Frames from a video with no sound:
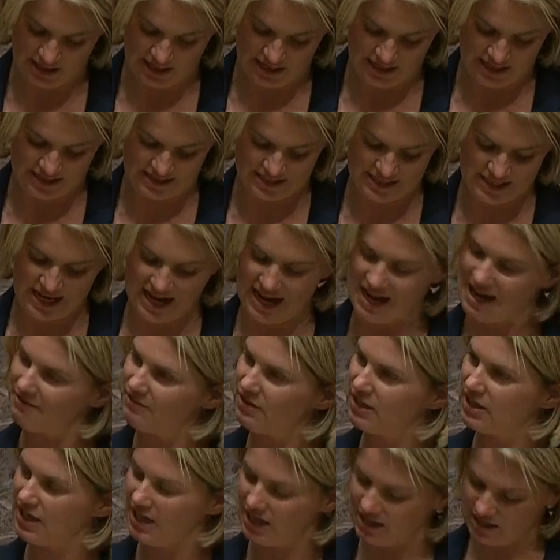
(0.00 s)
Is he
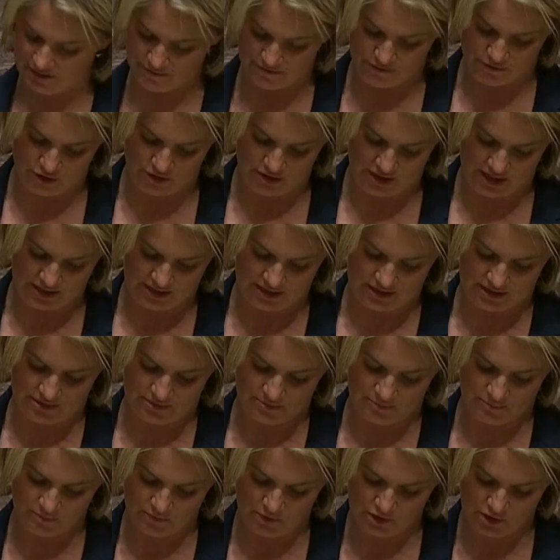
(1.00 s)
advocating for us?
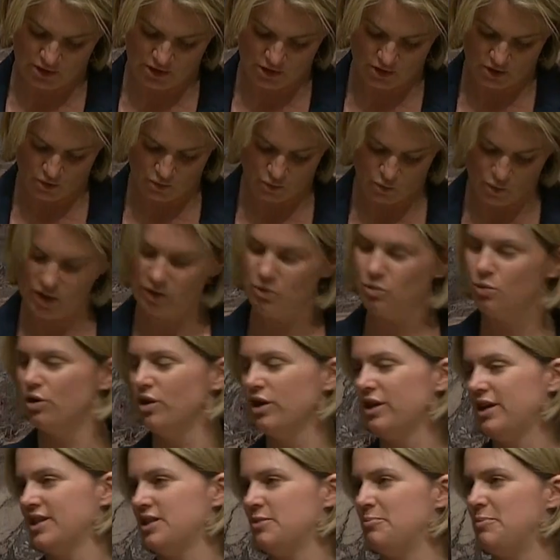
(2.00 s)
What
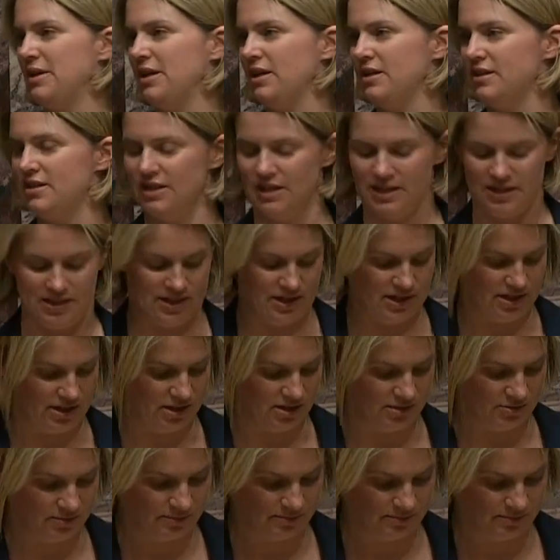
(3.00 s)
work is being done here?